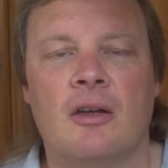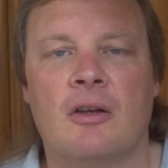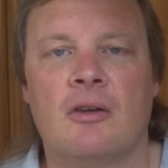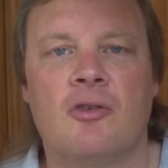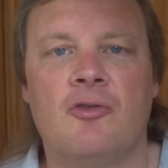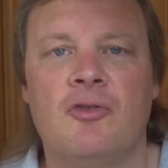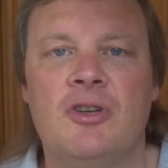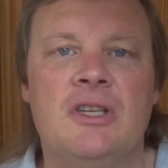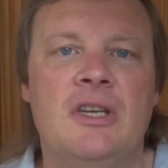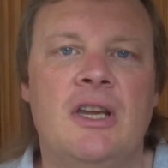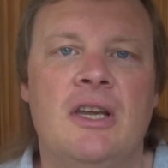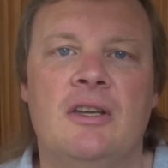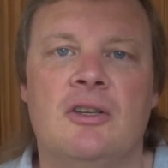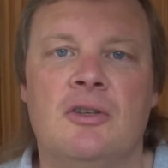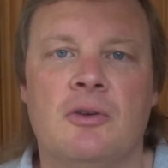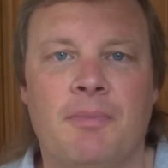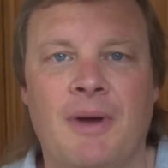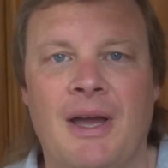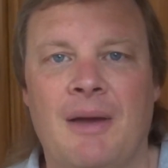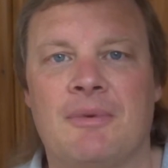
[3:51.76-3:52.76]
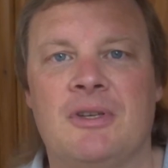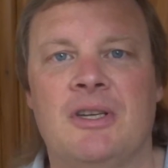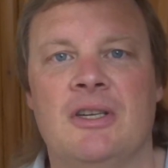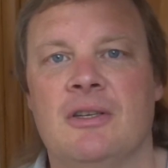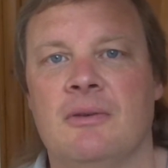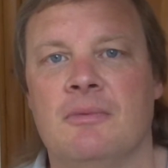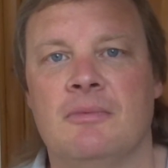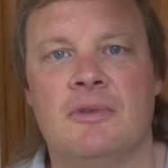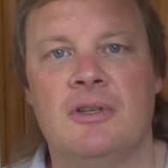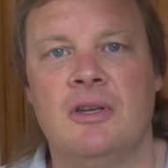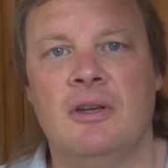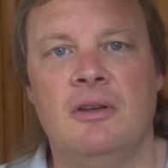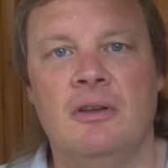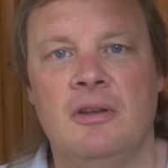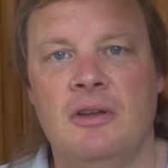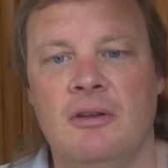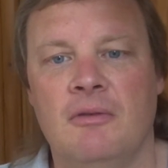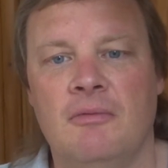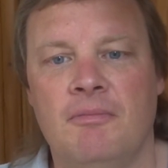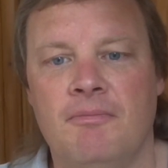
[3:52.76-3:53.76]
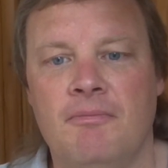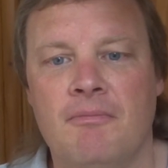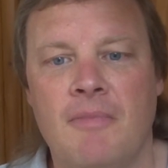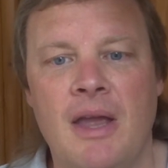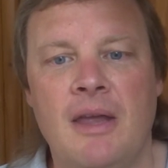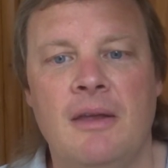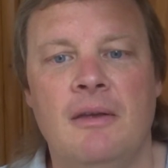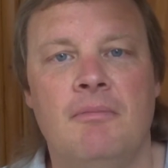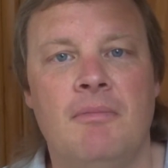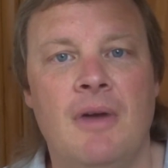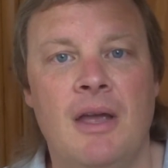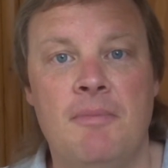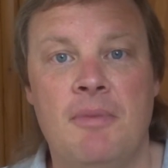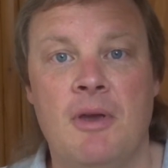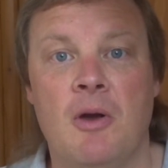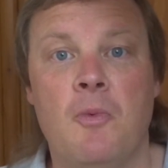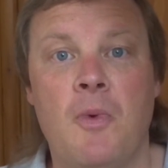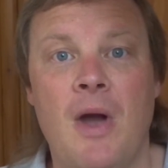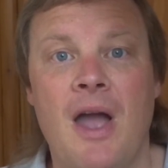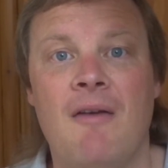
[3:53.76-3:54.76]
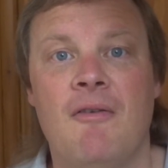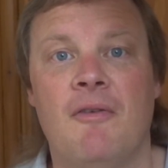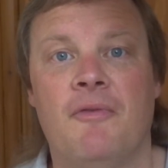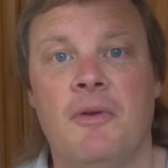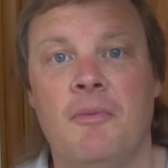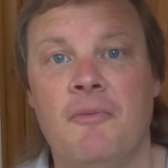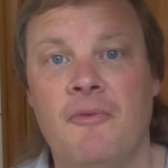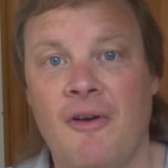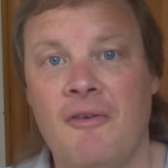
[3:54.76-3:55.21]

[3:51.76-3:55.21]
Christenings or baptisms, you may be aware of them,